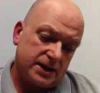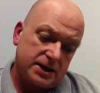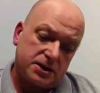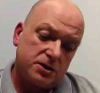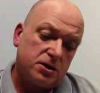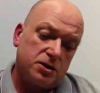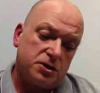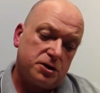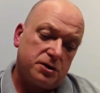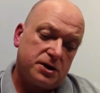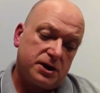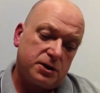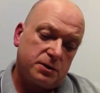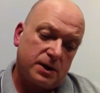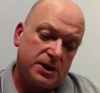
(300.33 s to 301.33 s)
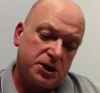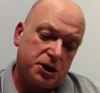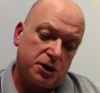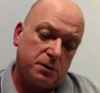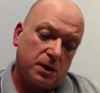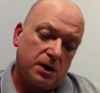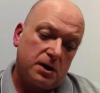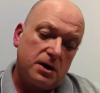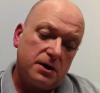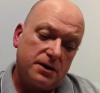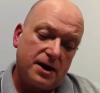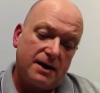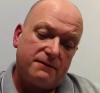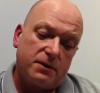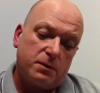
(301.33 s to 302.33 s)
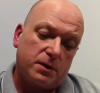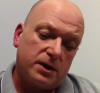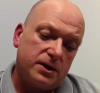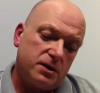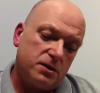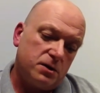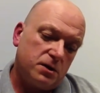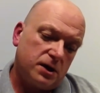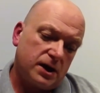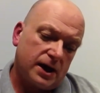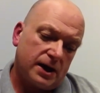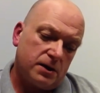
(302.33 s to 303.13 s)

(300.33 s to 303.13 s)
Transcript: it's their duty to ensure that everyone in the UK